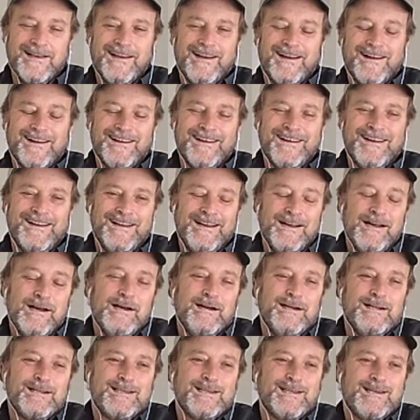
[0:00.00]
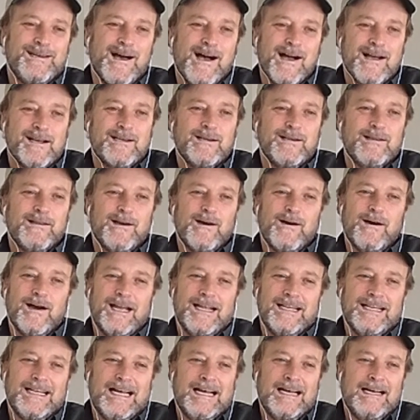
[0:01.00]
Yeah. Tanaka,
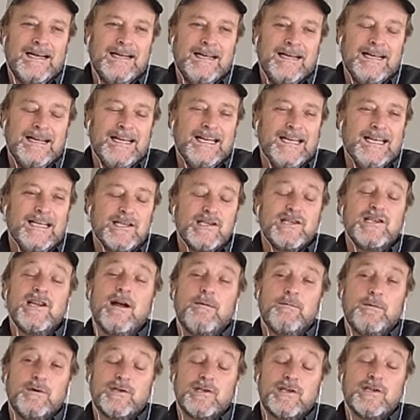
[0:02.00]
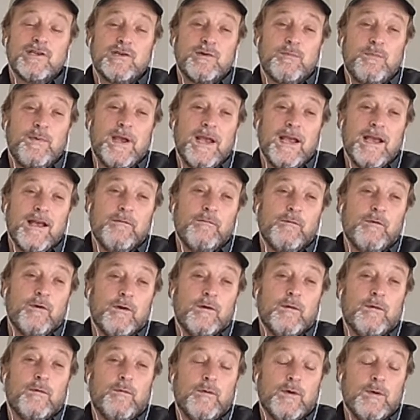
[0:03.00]
though, his numbers in Japan
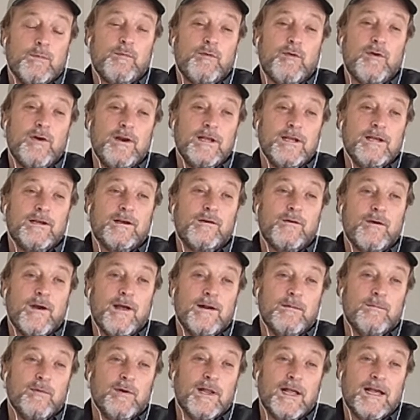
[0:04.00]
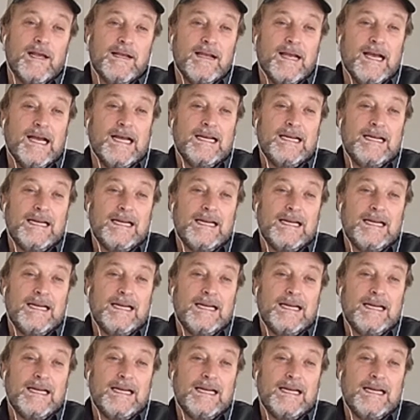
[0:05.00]
were pretty incredible.